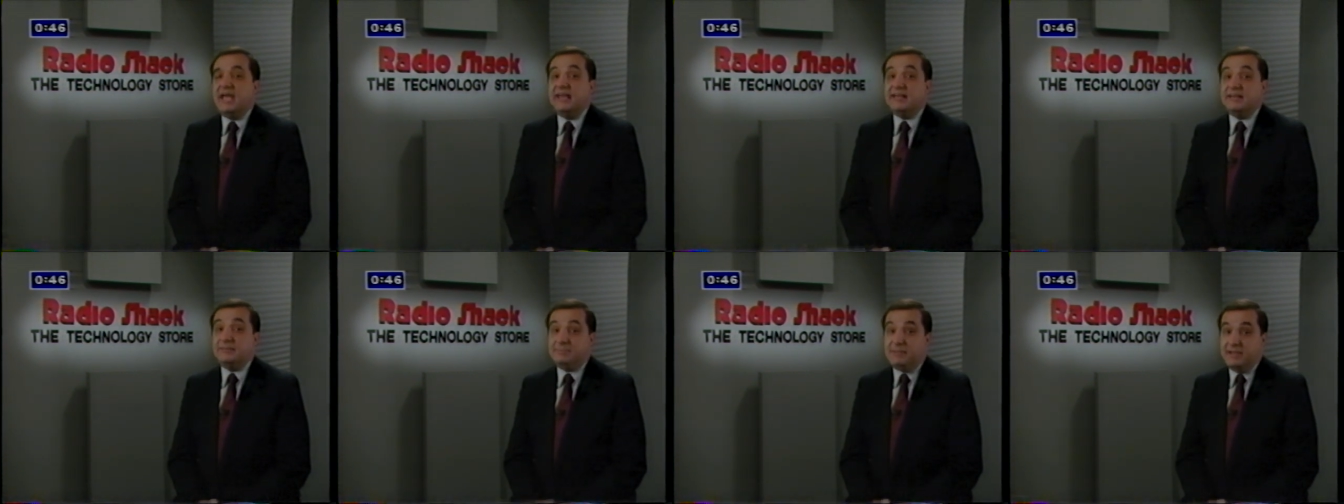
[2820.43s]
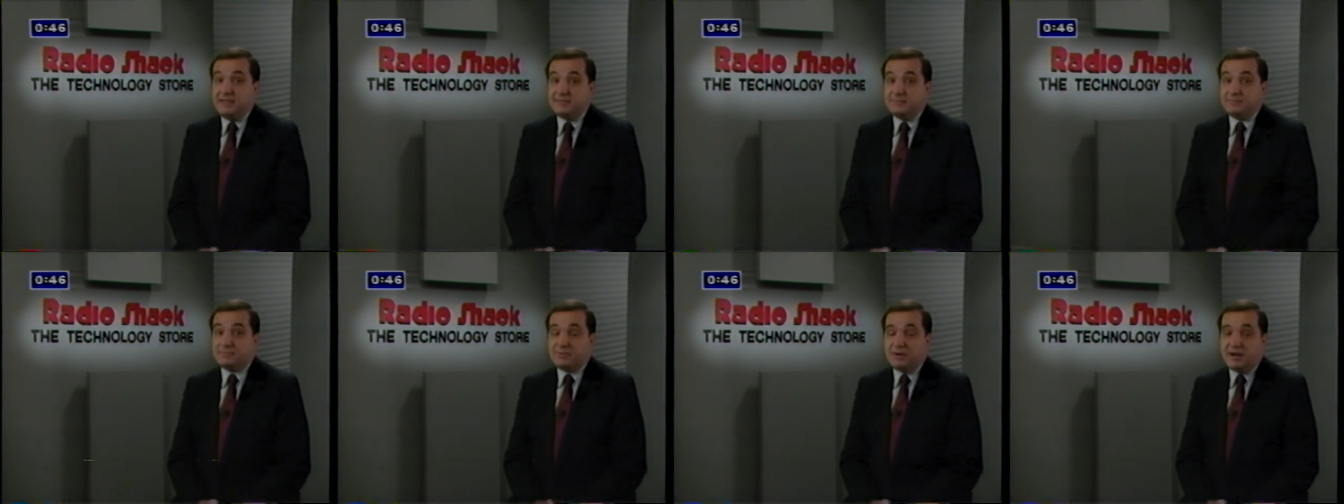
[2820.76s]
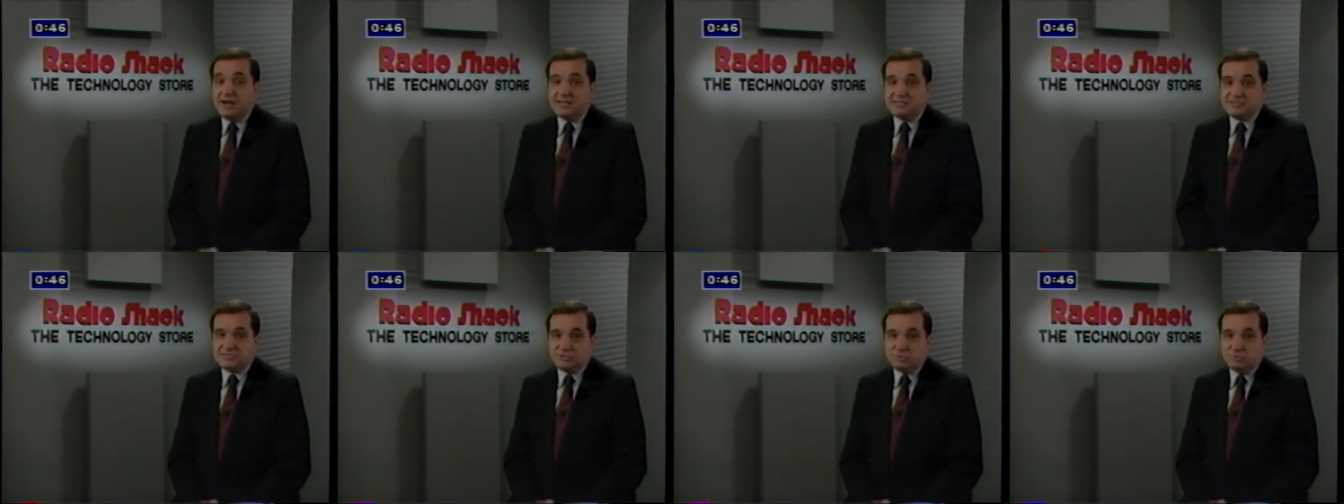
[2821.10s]
and to pay the
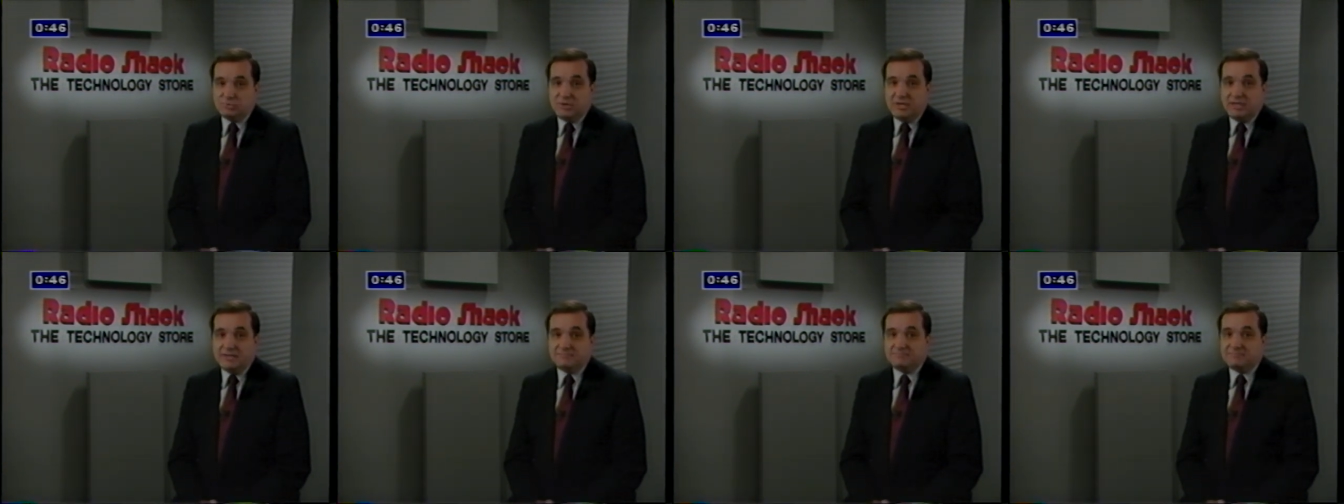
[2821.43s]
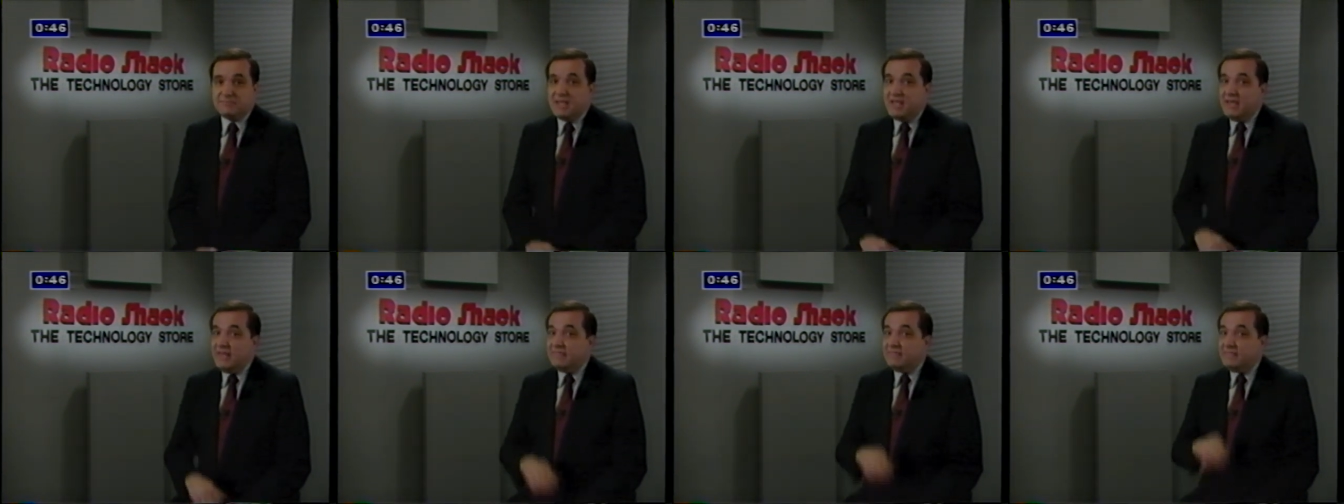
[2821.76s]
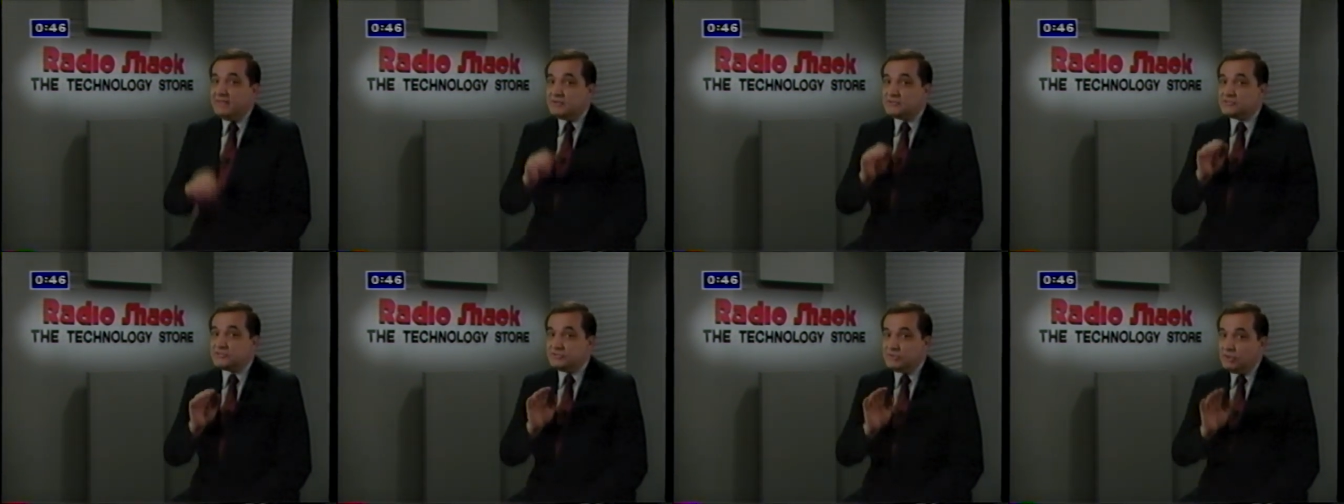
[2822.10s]
price to win.
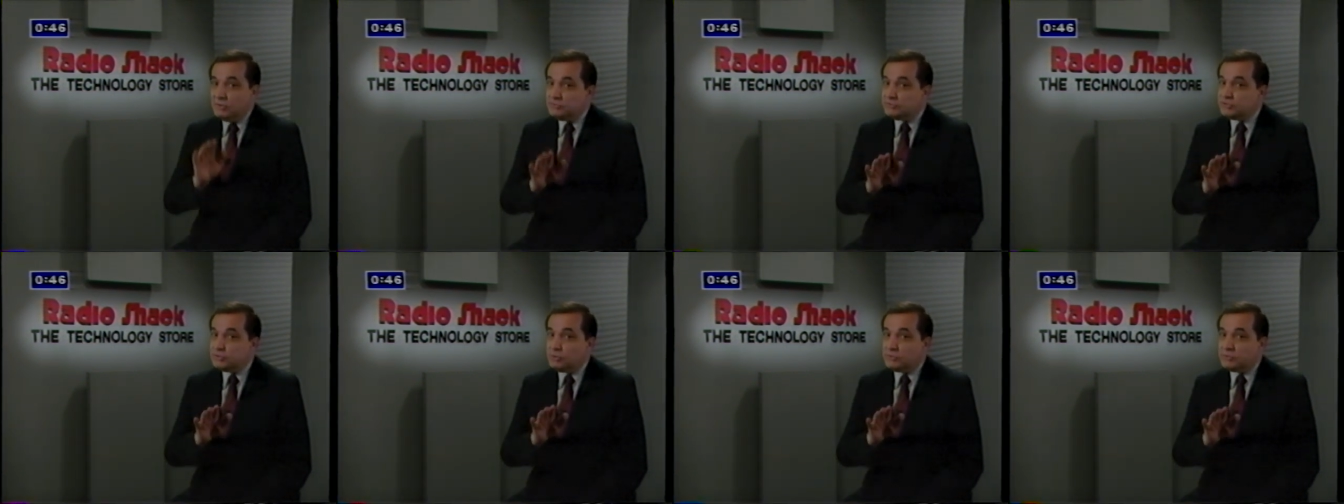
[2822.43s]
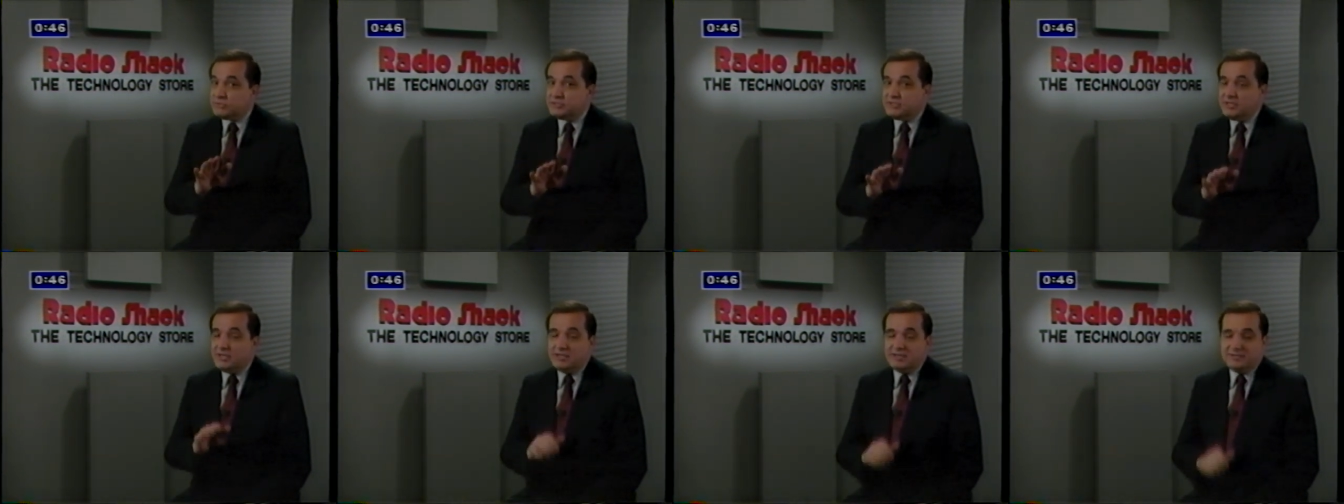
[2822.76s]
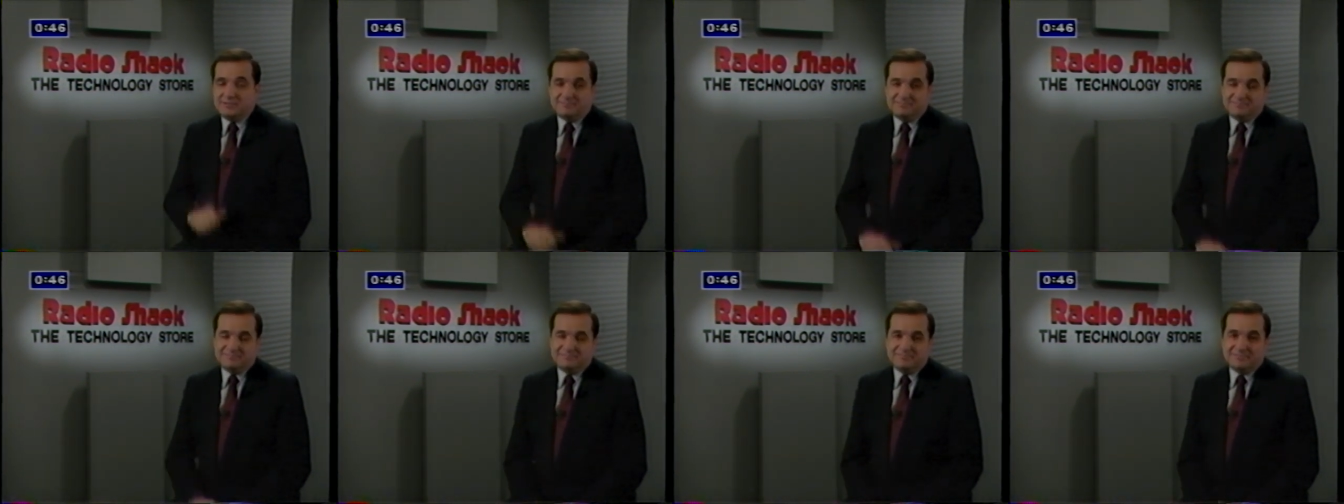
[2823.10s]
There's no
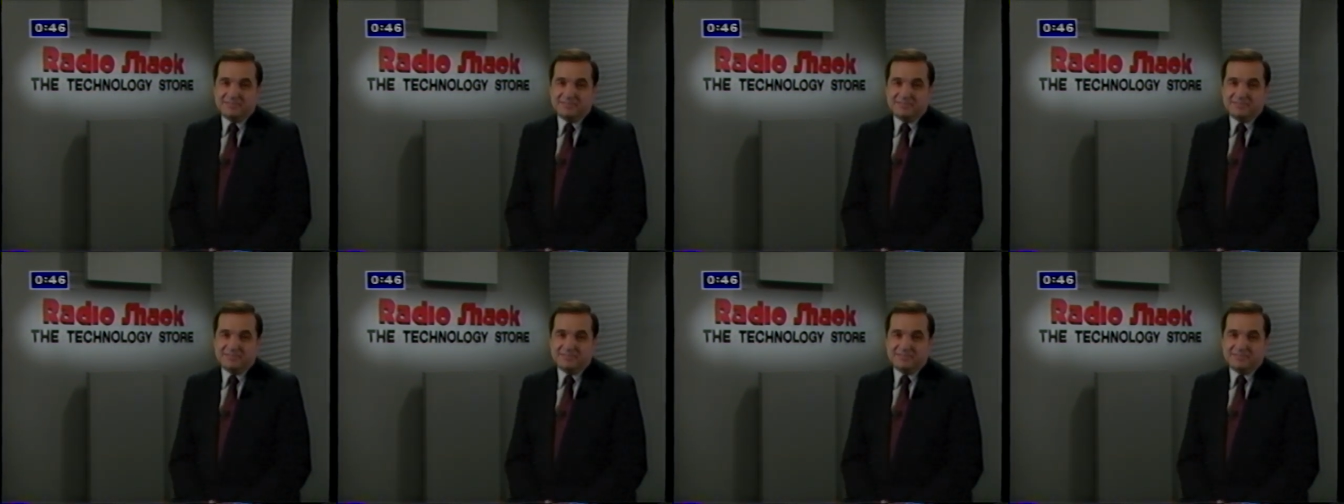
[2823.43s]
shortcut.